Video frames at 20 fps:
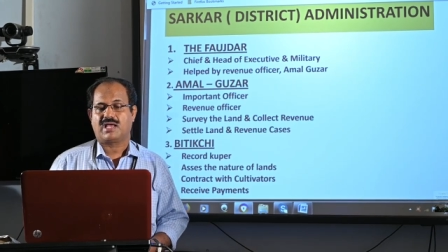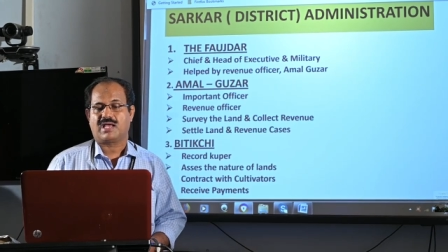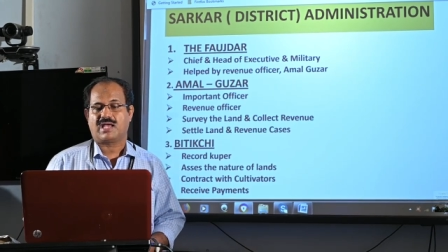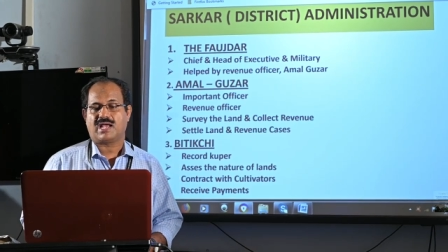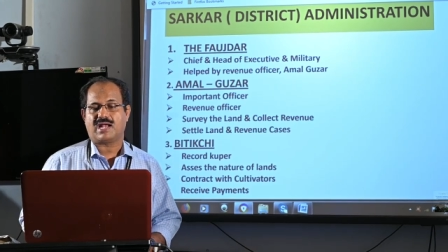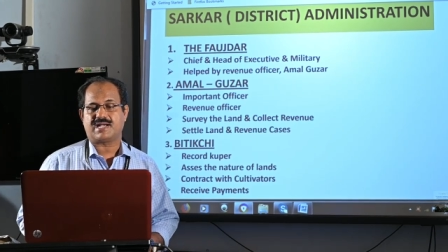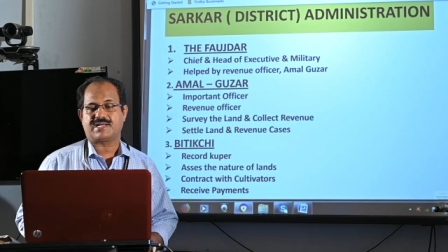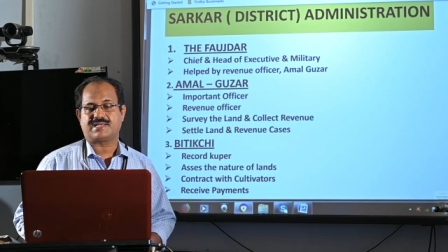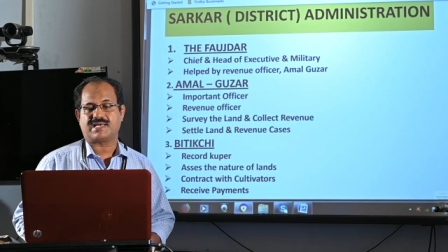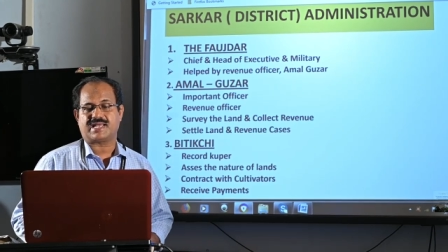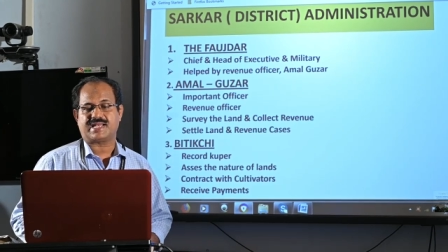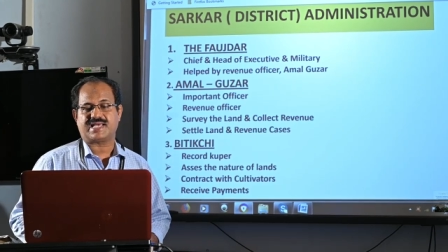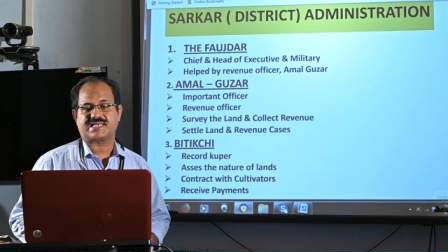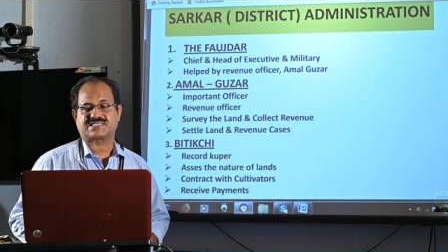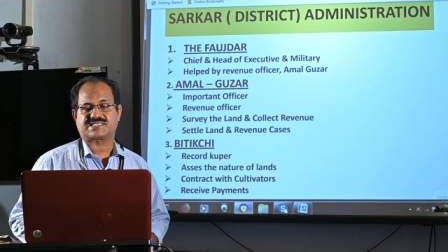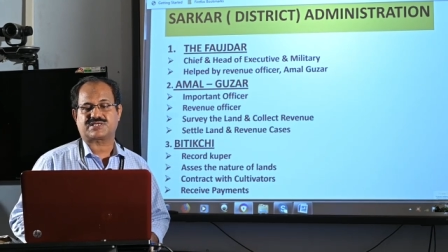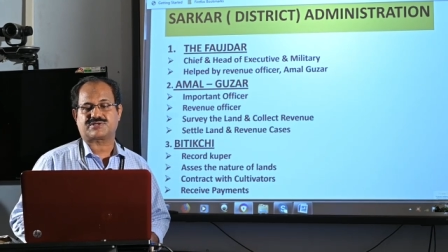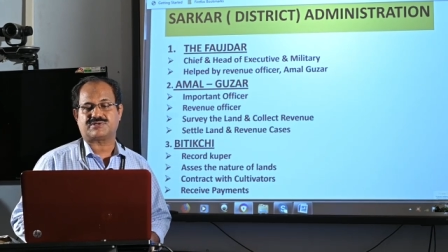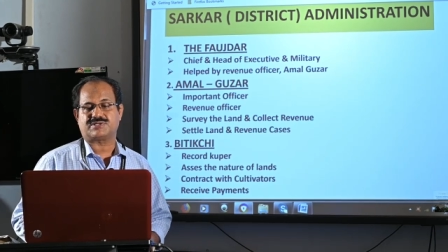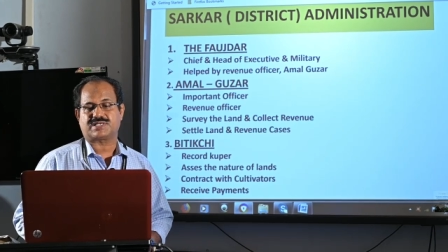head and
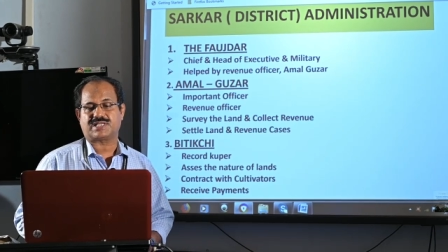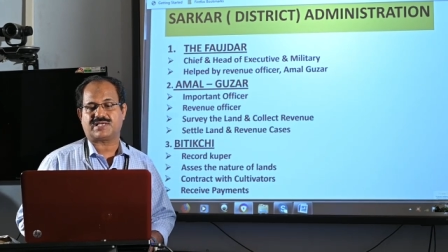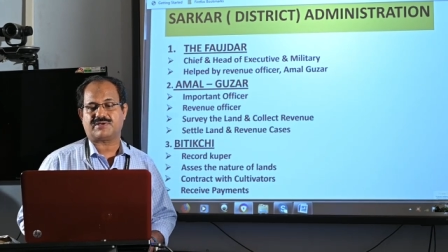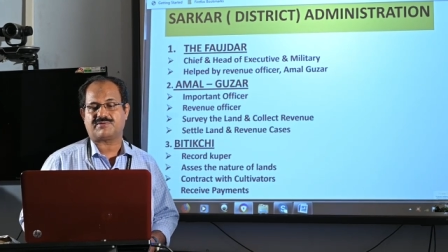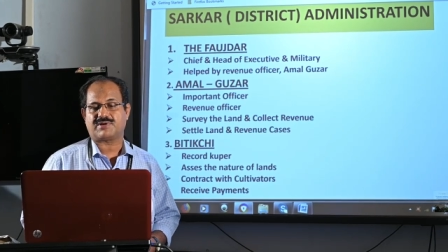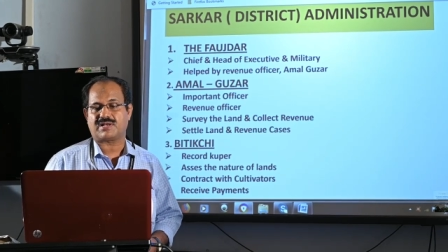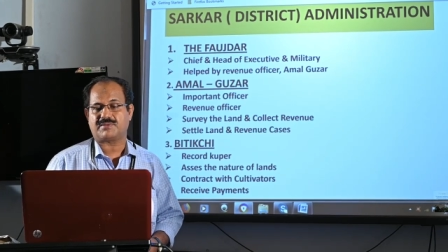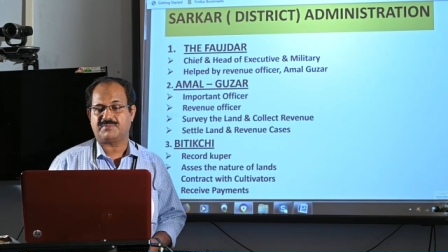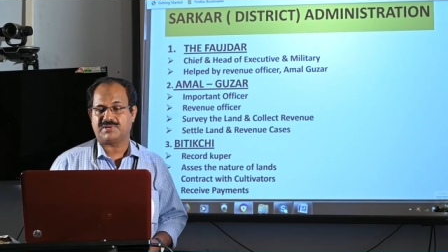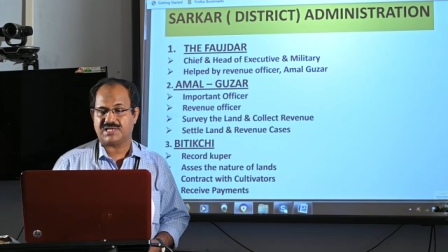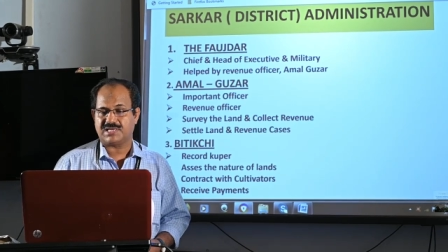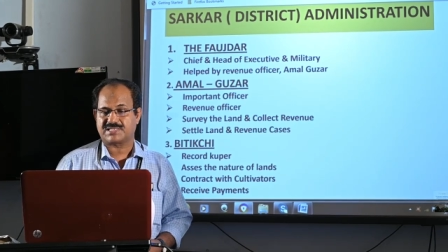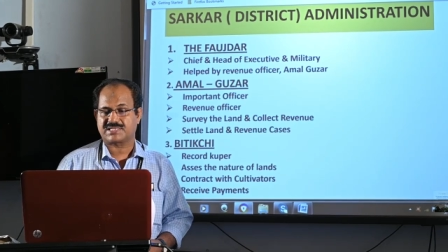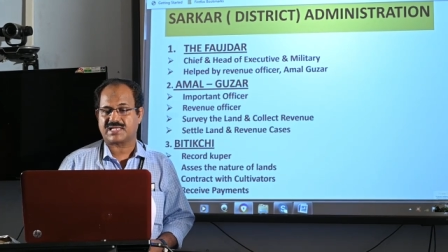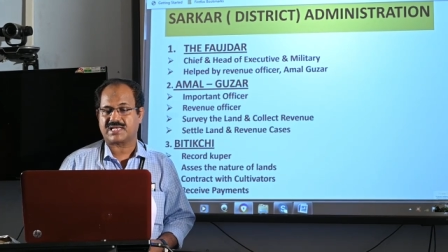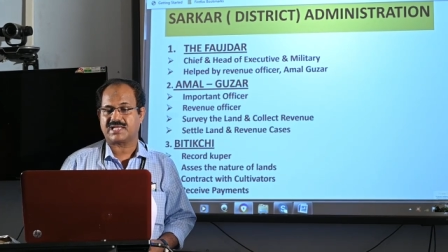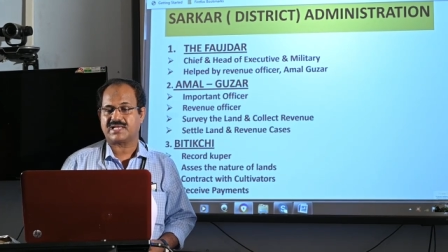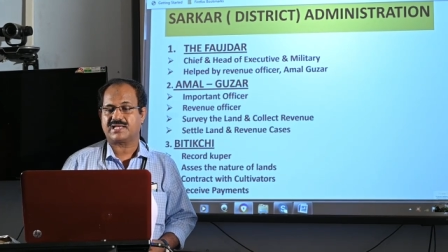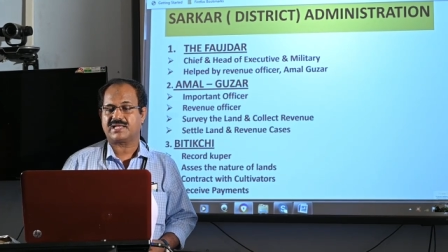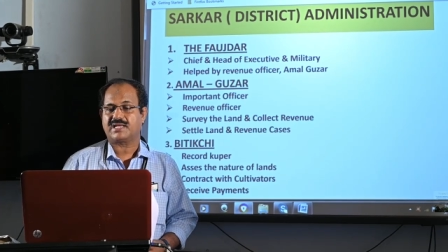executive and
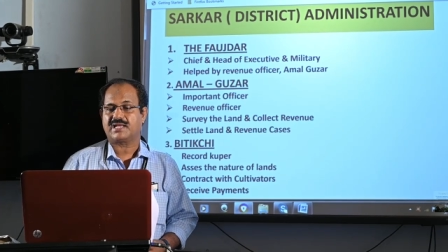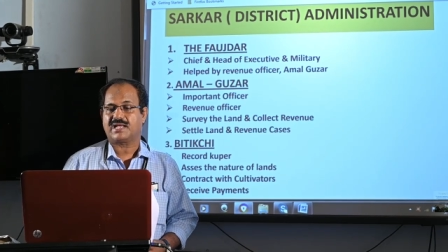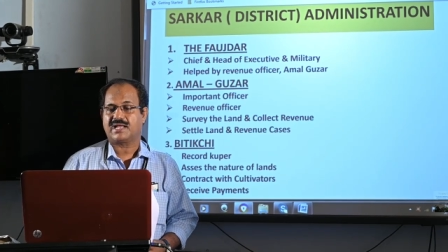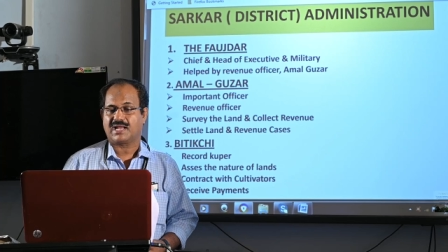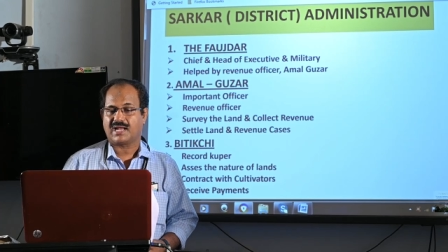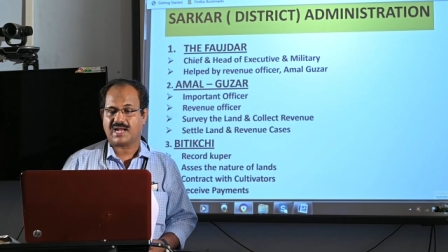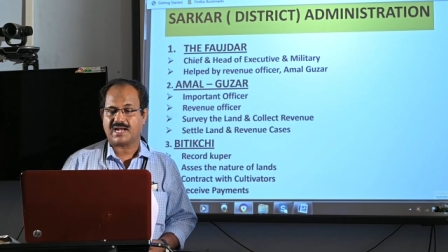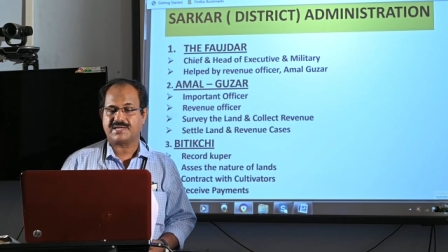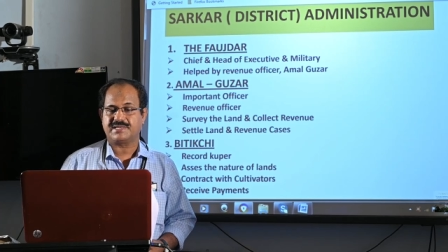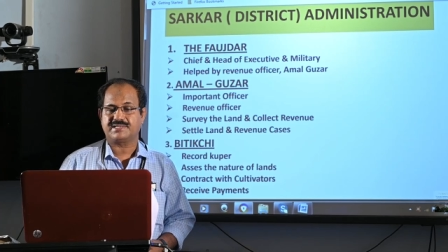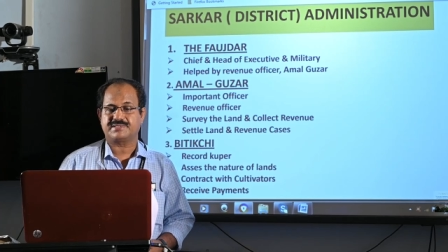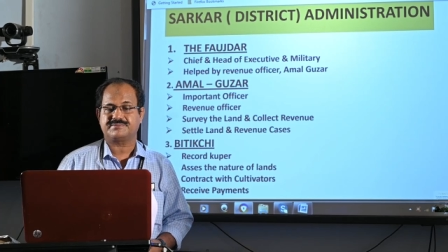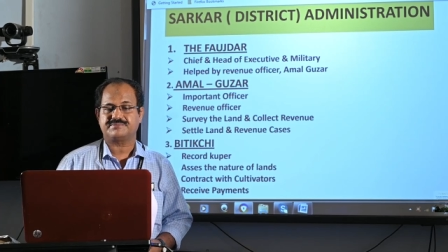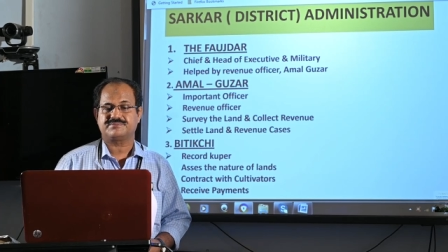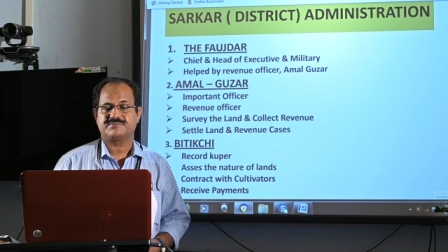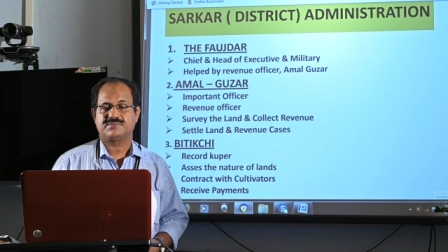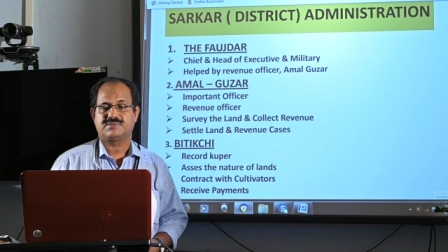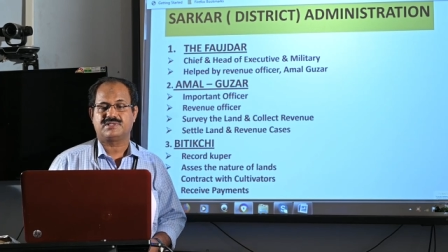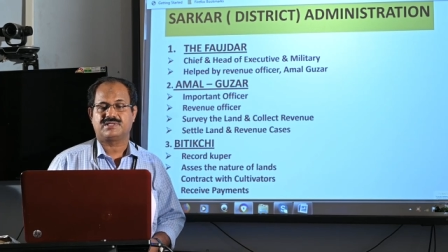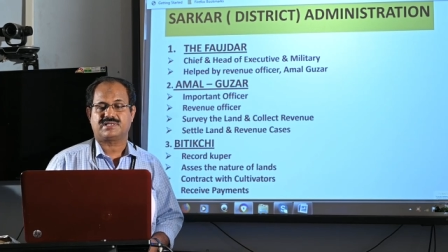military head
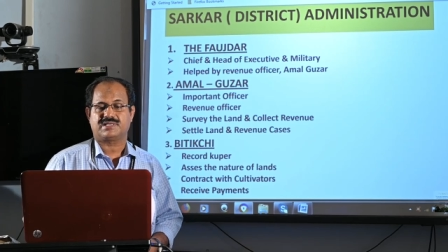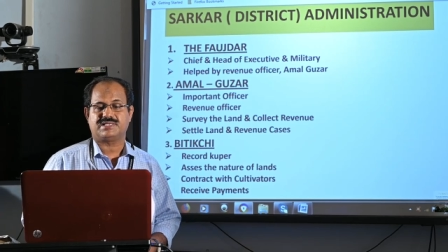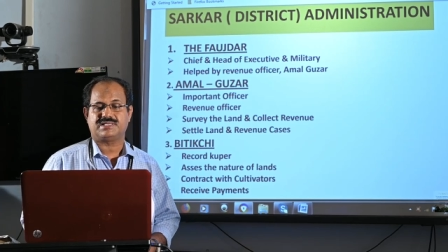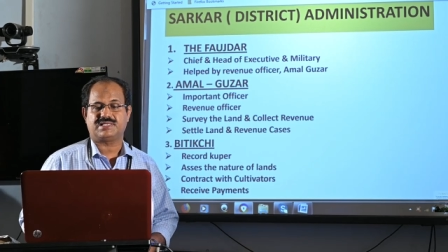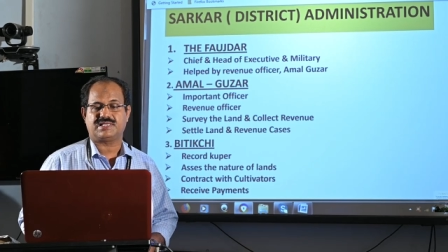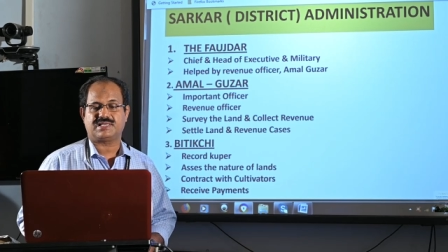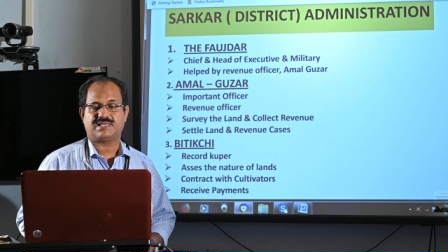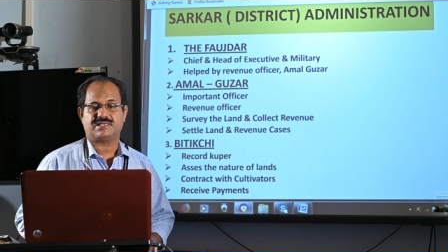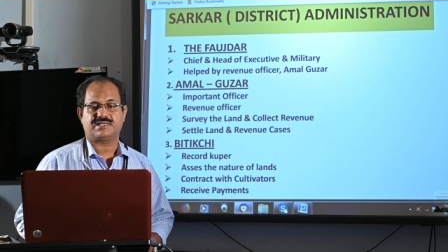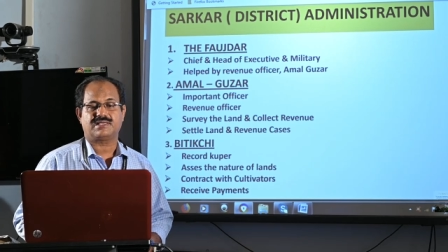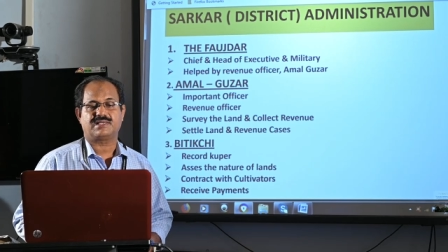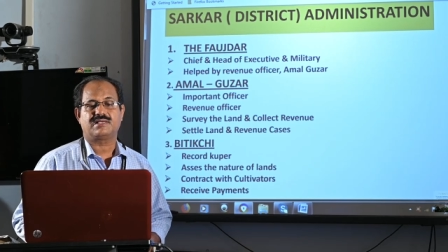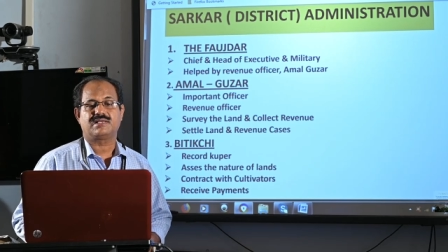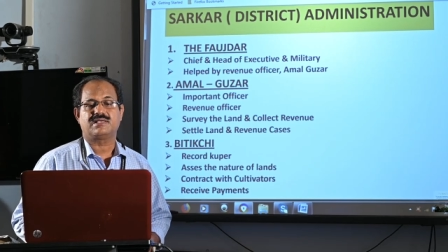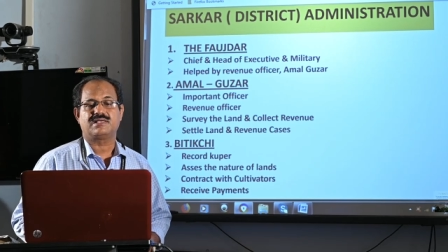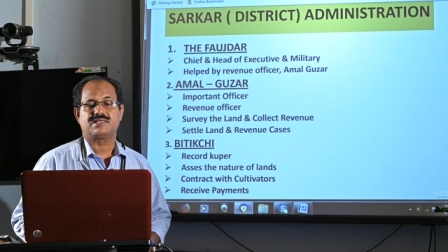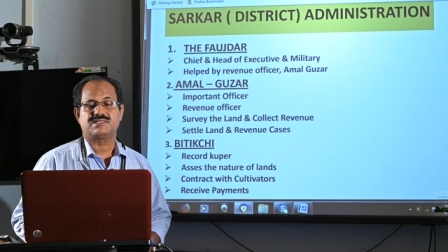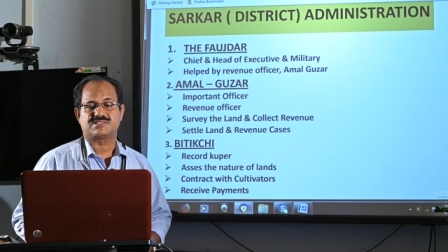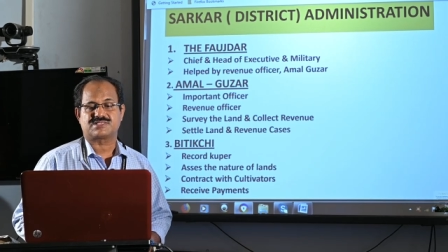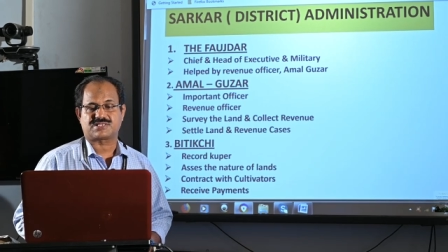in the
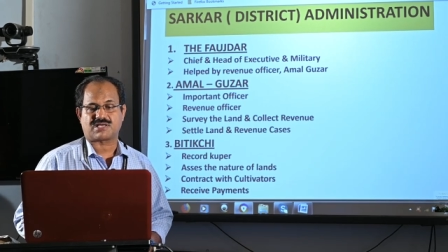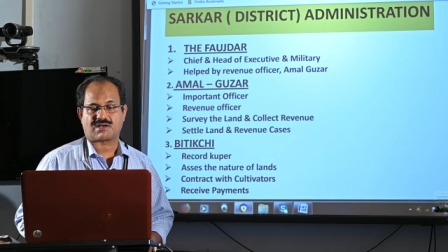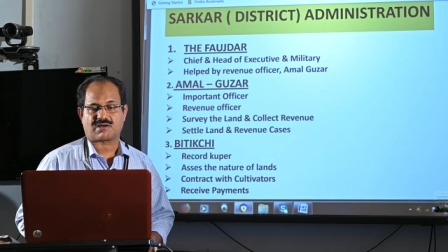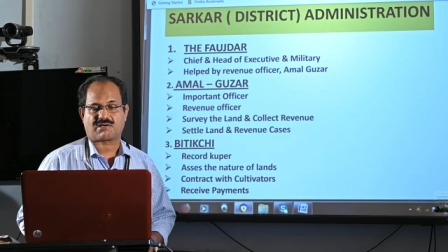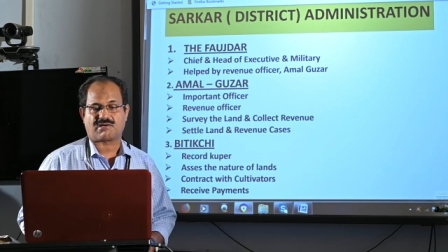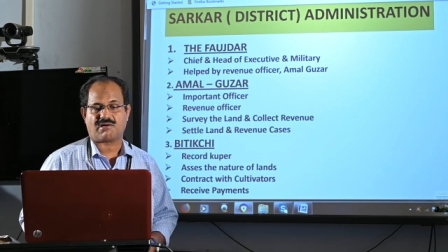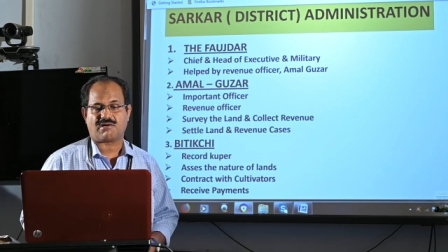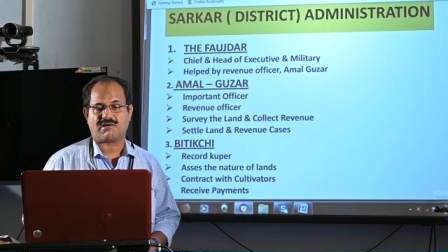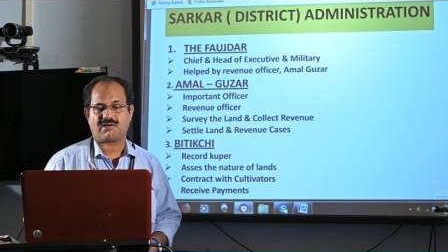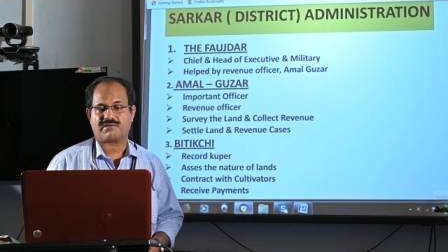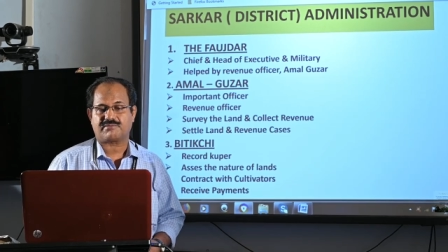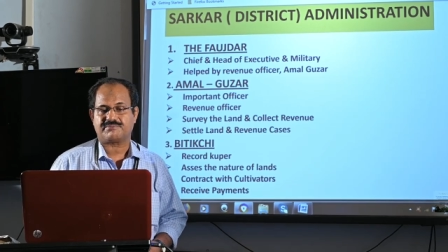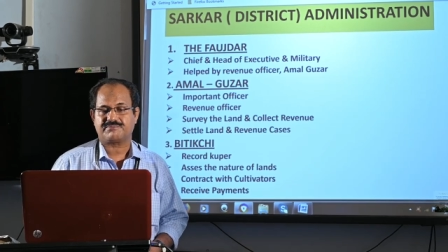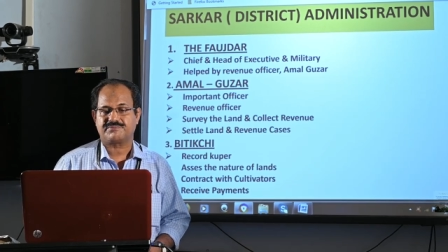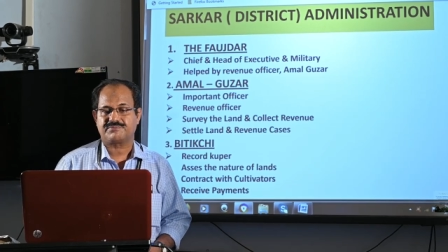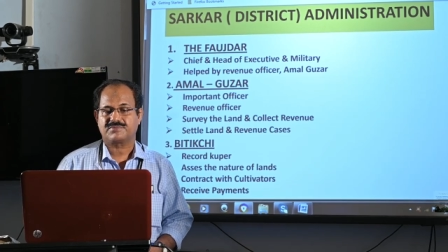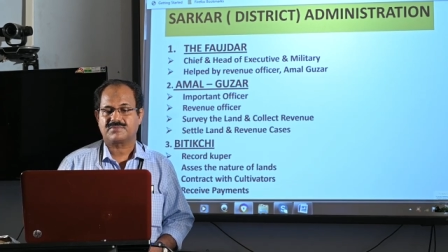Sarkar